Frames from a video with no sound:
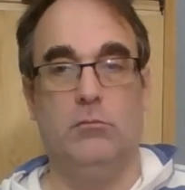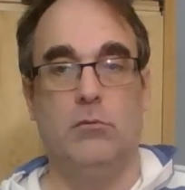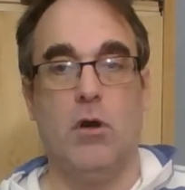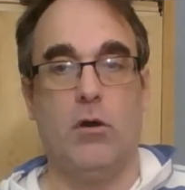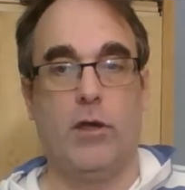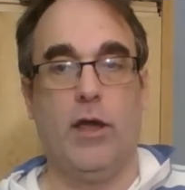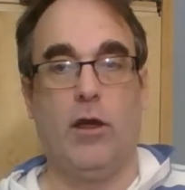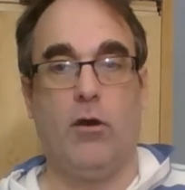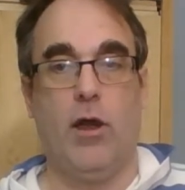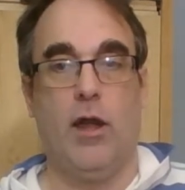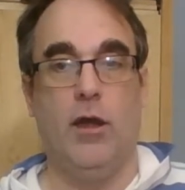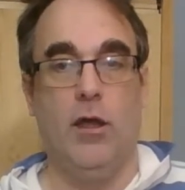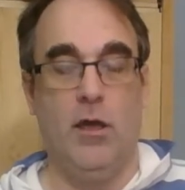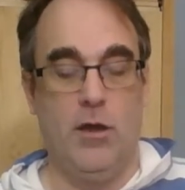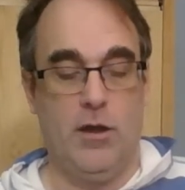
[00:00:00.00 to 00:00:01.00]
Okay, great.
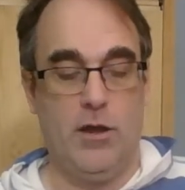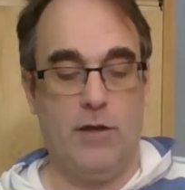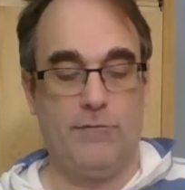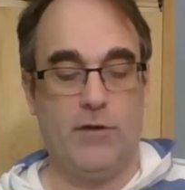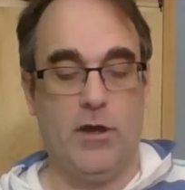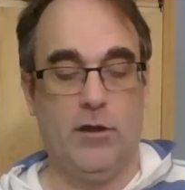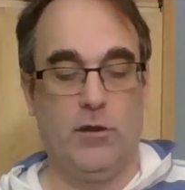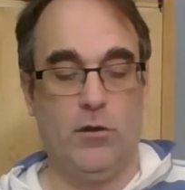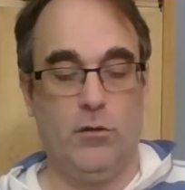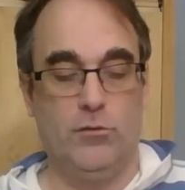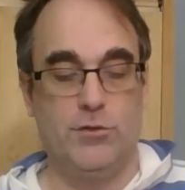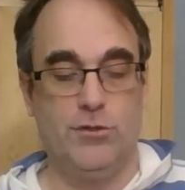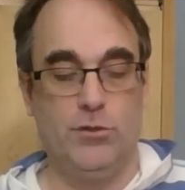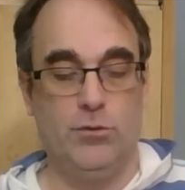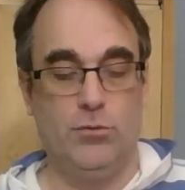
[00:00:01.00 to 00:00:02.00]
And I've got to go
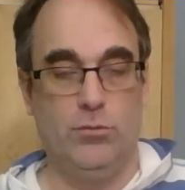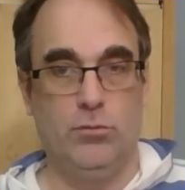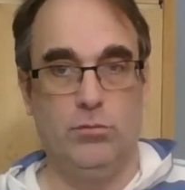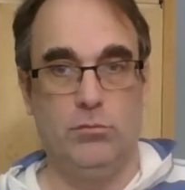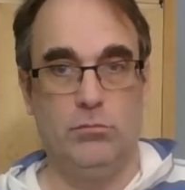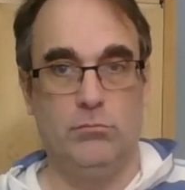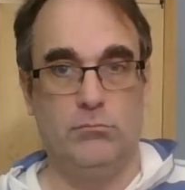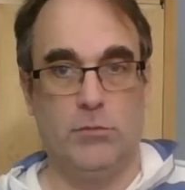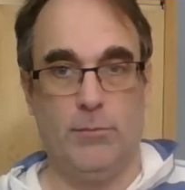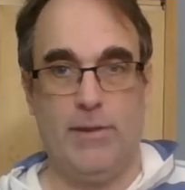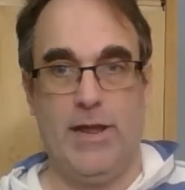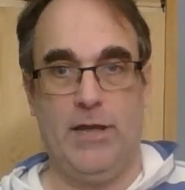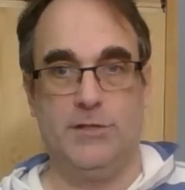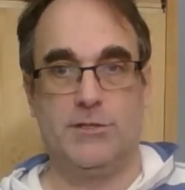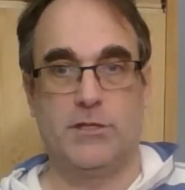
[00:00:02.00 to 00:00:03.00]
to
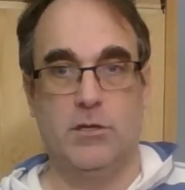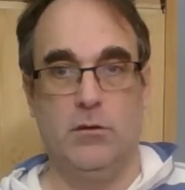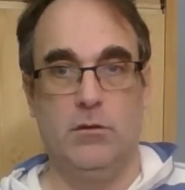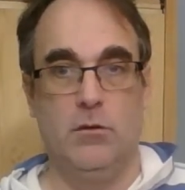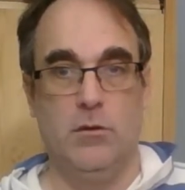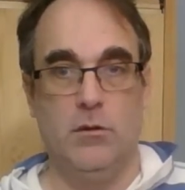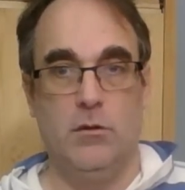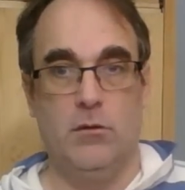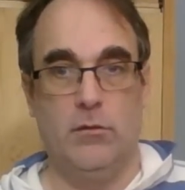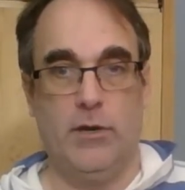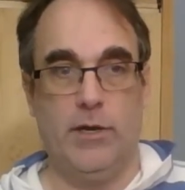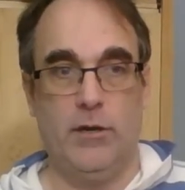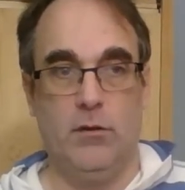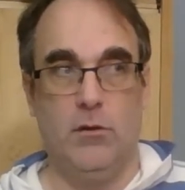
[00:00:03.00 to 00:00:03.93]
Murmansk, right?